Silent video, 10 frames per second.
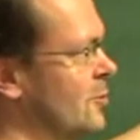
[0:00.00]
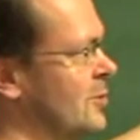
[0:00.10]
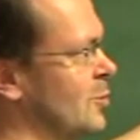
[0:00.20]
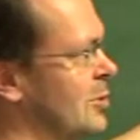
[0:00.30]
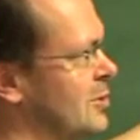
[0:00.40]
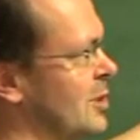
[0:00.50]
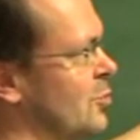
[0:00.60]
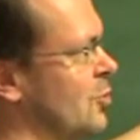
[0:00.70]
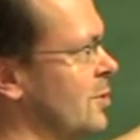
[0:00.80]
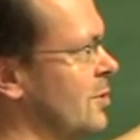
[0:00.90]
of
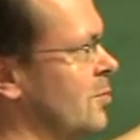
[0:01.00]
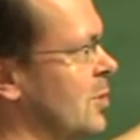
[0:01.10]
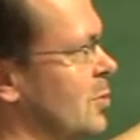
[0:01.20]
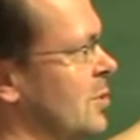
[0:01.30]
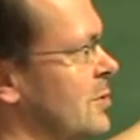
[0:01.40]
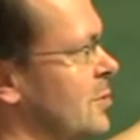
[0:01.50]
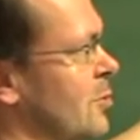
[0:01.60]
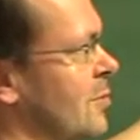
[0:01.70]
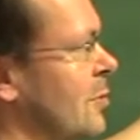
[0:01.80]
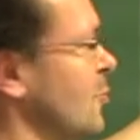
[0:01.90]
symmetrization. Maybe that's
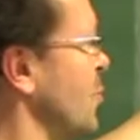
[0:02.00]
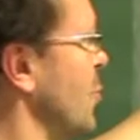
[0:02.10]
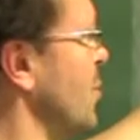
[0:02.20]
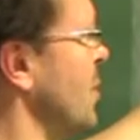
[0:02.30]
not a very good word,